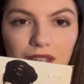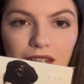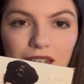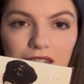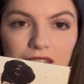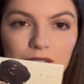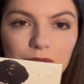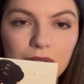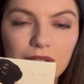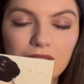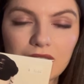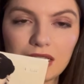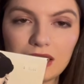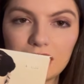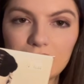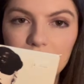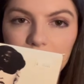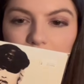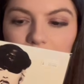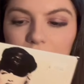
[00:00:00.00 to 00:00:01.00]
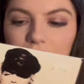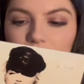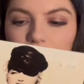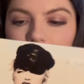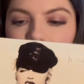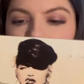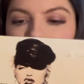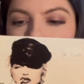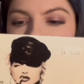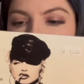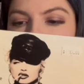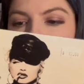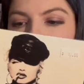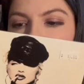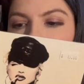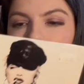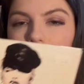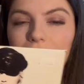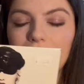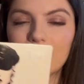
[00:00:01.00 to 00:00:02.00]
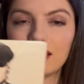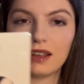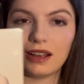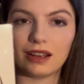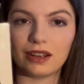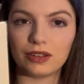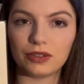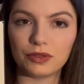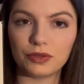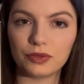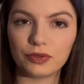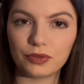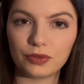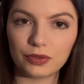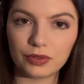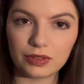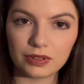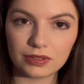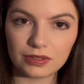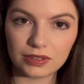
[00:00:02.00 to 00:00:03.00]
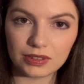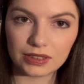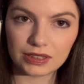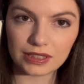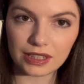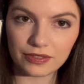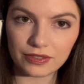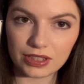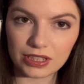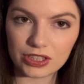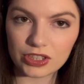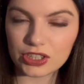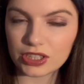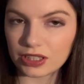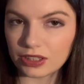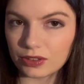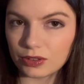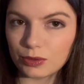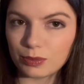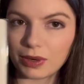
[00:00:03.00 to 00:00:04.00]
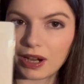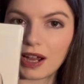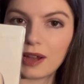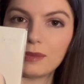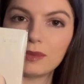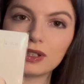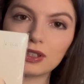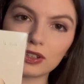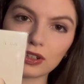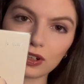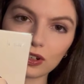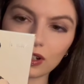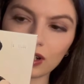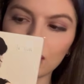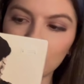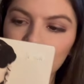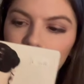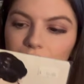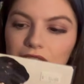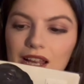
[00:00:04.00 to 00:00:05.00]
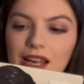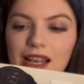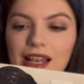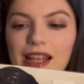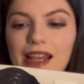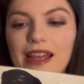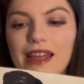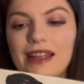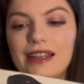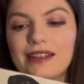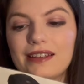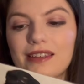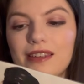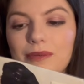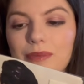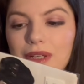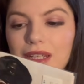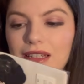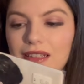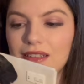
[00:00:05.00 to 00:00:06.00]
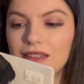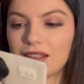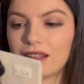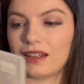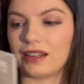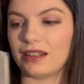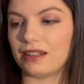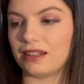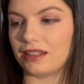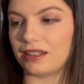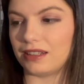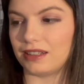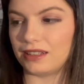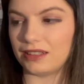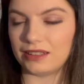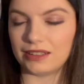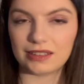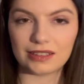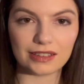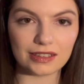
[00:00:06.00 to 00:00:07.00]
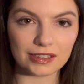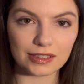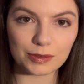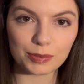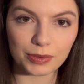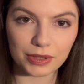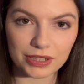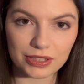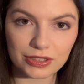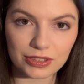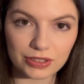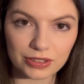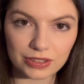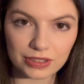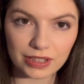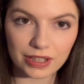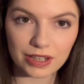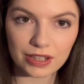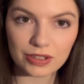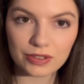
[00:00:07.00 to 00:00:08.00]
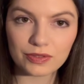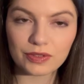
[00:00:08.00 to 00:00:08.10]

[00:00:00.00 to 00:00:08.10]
next one is the Justify My Love 7-inch single by Madonna, and the B-side is Express Yourself.